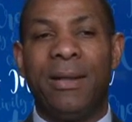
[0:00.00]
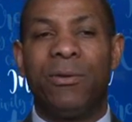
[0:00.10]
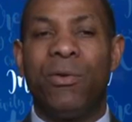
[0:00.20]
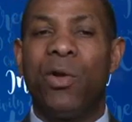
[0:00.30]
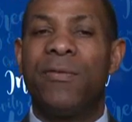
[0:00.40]
That
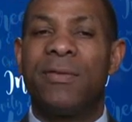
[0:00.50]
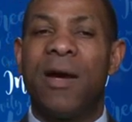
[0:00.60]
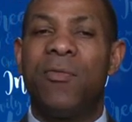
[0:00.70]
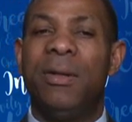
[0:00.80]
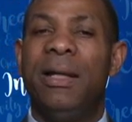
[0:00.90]
the role of
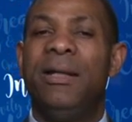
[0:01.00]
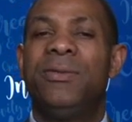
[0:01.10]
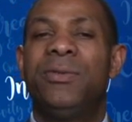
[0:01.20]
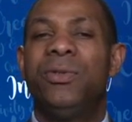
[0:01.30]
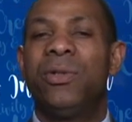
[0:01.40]
government
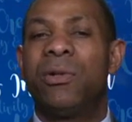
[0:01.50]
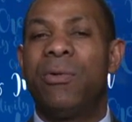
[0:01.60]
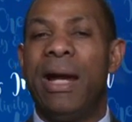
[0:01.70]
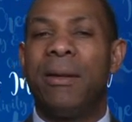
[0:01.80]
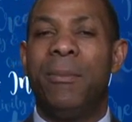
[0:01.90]
is to
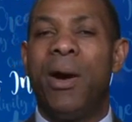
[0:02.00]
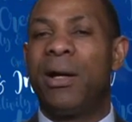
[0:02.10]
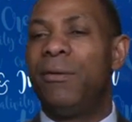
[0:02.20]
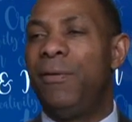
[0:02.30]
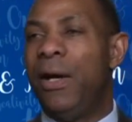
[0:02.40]
correct
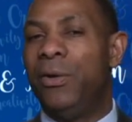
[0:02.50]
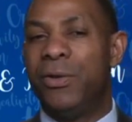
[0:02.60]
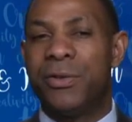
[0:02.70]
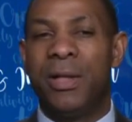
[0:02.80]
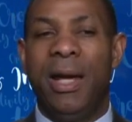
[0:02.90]
market
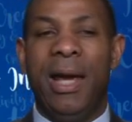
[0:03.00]
failures.